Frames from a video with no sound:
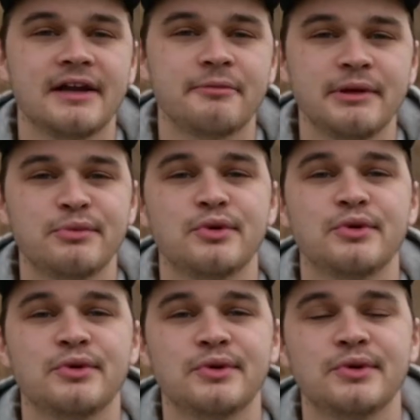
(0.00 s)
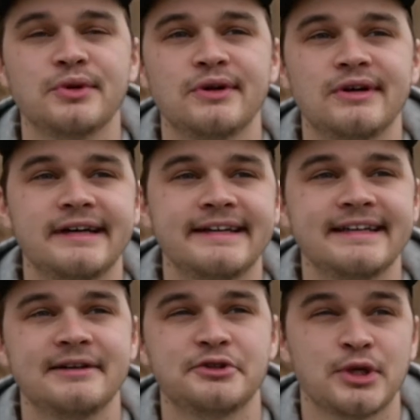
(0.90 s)
of people
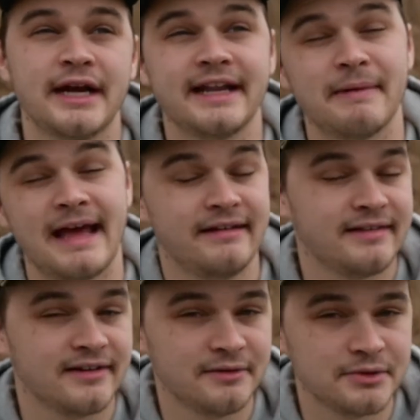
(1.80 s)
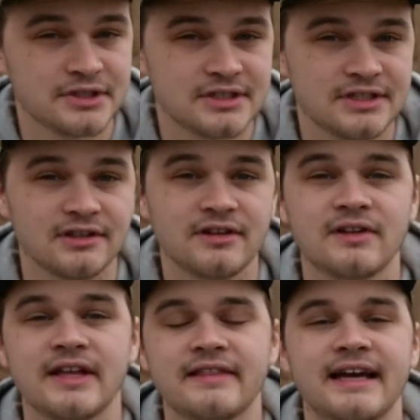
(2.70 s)
try to edit their images to look
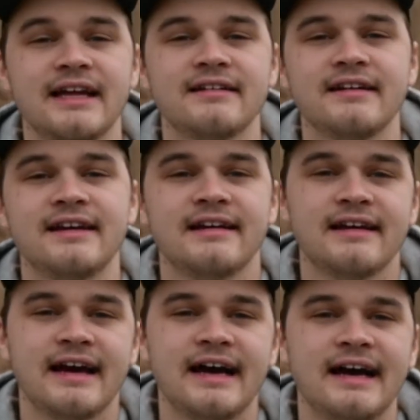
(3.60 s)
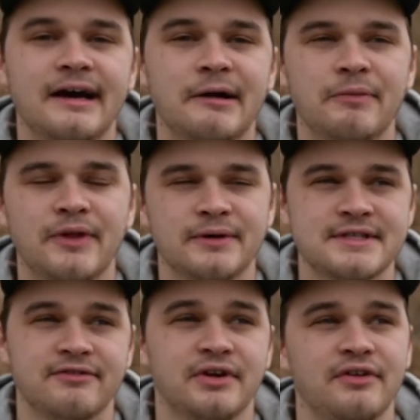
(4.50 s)
like that. There's
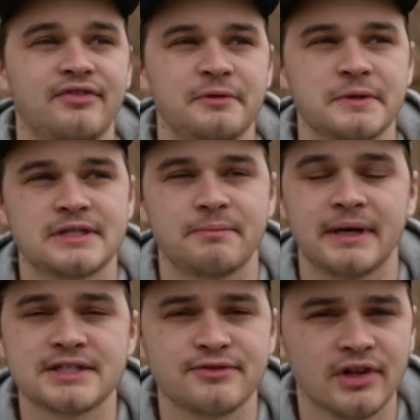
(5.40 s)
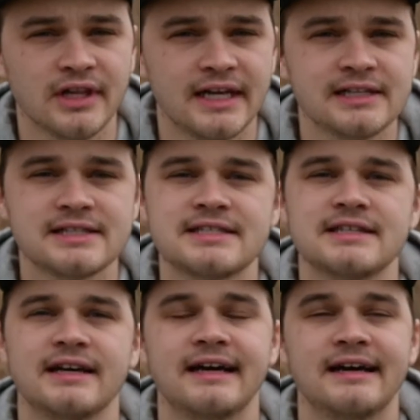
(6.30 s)
a very famous the Petzval lens
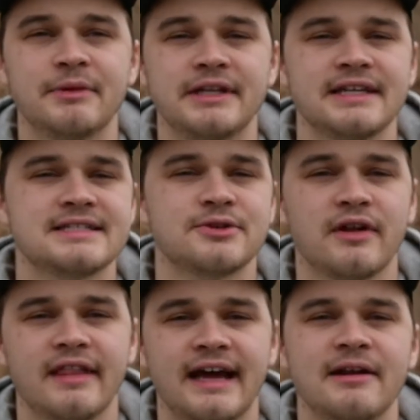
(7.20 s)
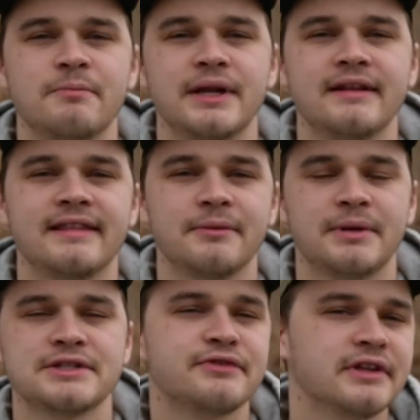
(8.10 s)
that does sort of that, but the
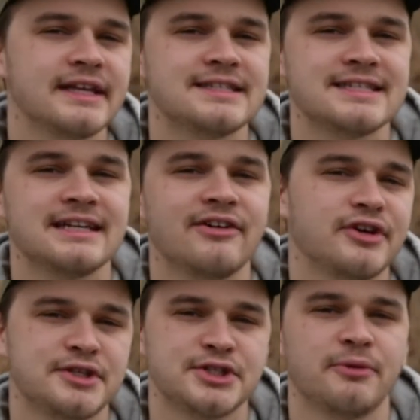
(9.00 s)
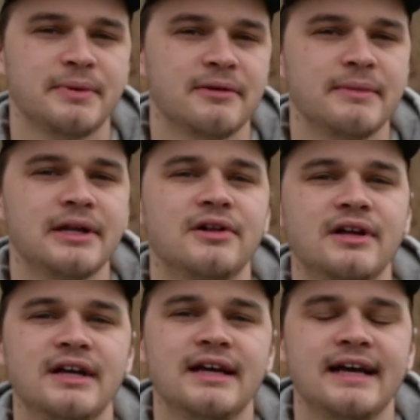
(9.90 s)
Petzval lens is not very sharp in the middle.
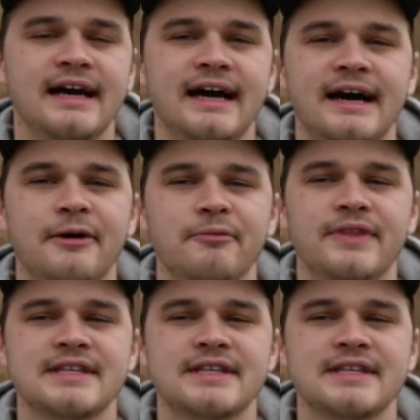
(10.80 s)
This